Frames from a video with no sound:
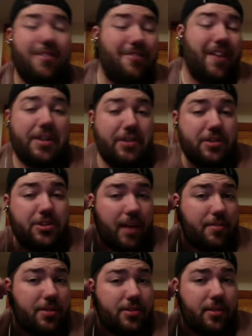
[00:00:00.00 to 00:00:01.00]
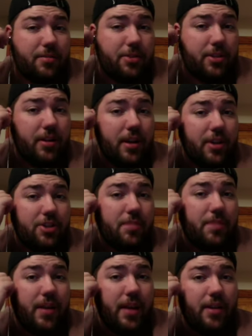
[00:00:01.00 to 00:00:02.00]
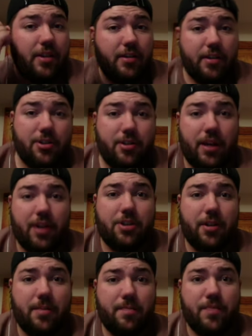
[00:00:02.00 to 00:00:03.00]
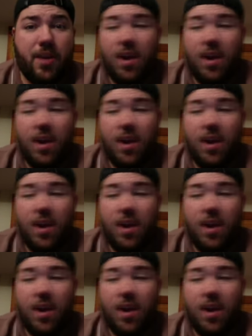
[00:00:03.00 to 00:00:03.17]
In fact, your job description should be in your introduction.